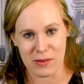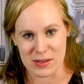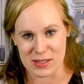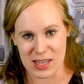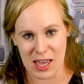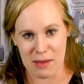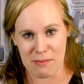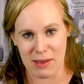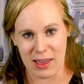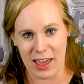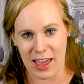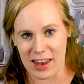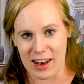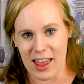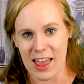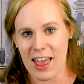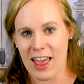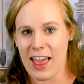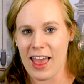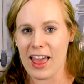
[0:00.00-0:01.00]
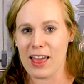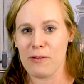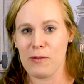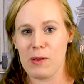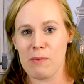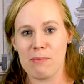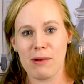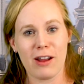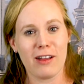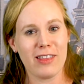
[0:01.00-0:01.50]
was coming in, and
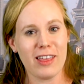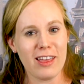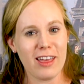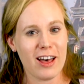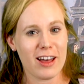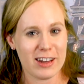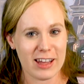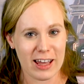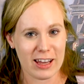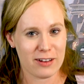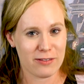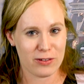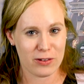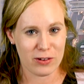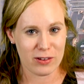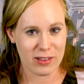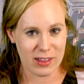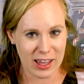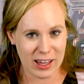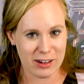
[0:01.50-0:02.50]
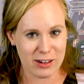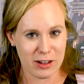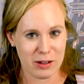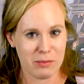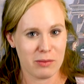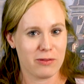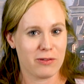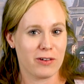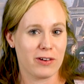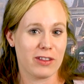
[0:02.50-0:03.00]
we barely got out of Orlando
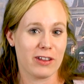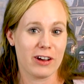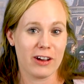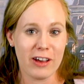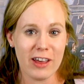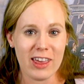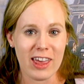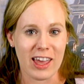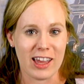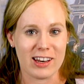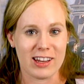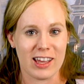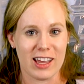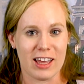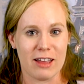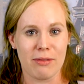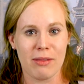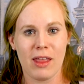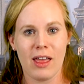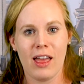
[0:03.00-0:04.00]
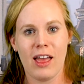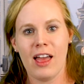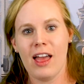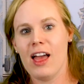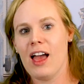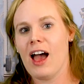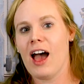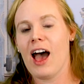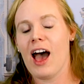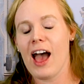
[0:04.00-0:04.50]
before the hurricane hit.
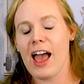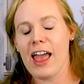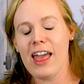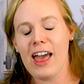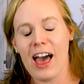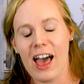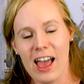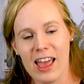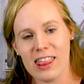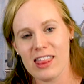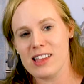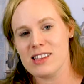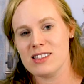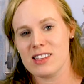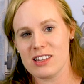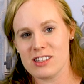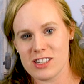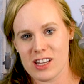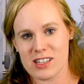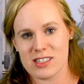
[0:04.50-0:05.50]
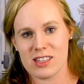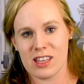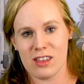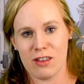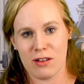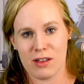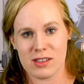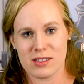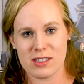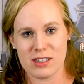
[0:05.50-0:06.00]
I highly suggest that
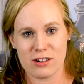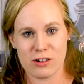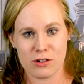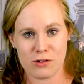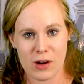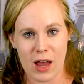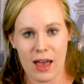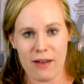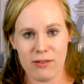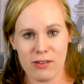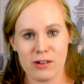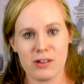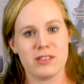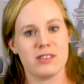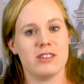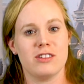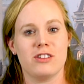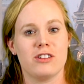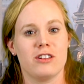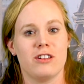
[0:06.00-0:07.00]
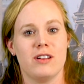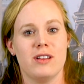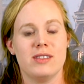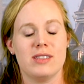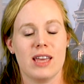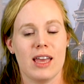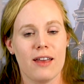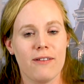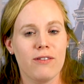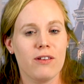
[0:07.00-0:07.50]
you consider traveler's
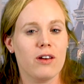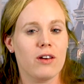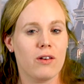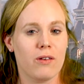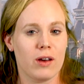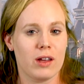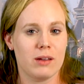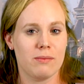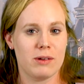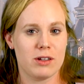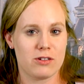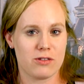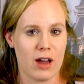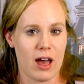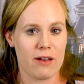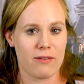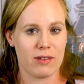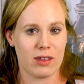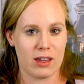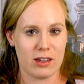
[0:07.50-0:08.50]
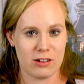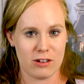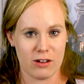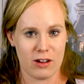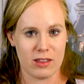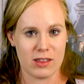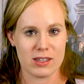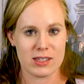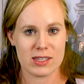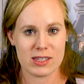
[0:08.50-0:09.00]
insurance if you're going to be traveling
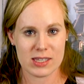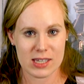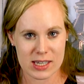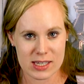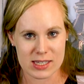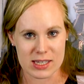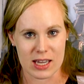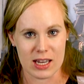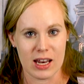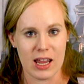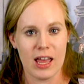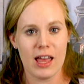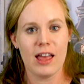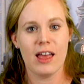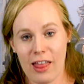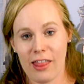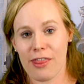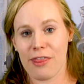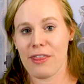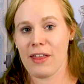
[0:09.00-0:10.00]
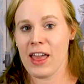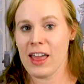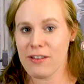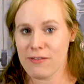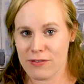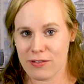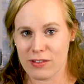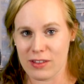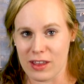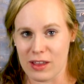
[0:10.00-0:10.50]
during this season.
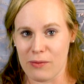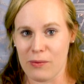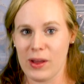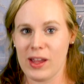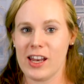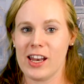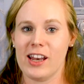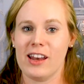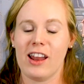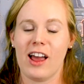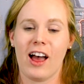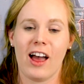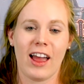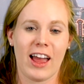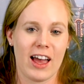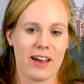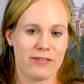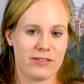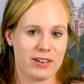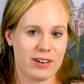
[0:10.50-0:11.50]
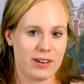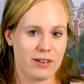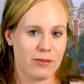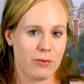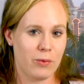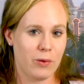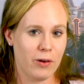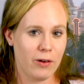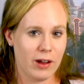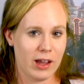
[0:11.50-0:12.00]
Thankfully, we did not have to
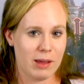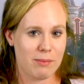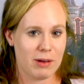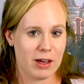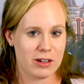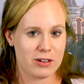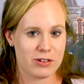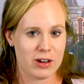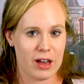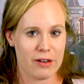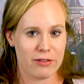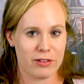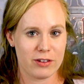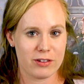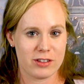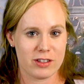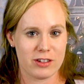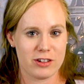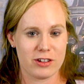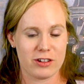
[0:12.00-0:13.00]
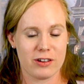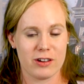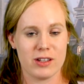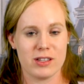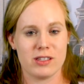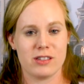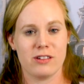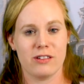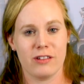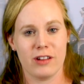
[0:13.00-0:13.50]
worry about traveler's
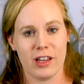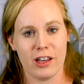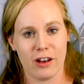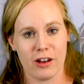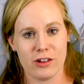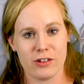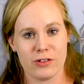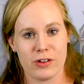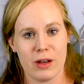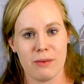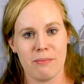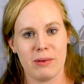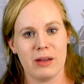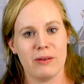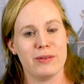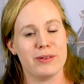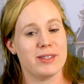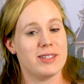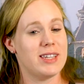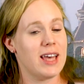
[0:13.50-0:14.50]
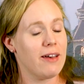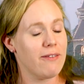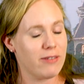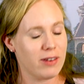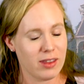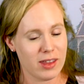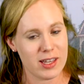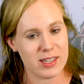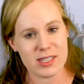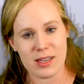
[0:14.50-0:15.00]
insurance during our trip, but it was
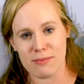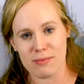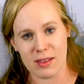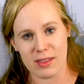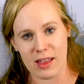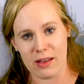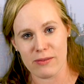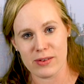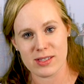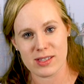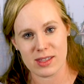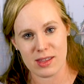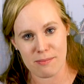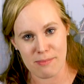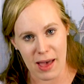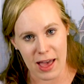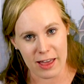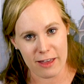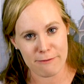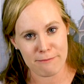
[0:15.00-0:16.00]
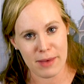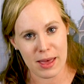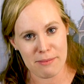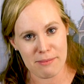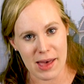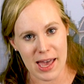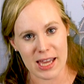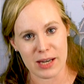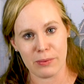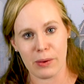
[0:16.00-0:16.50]
definitely something that was in the back of my
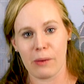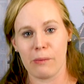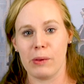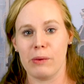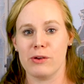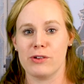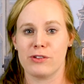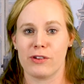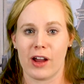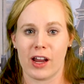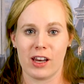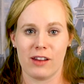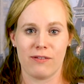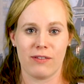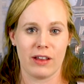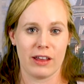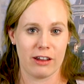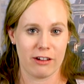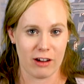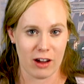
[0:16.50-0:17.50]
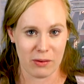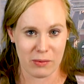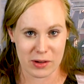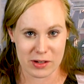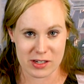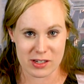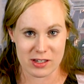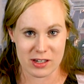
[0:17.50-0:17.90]
mind while we were trying to figure out what to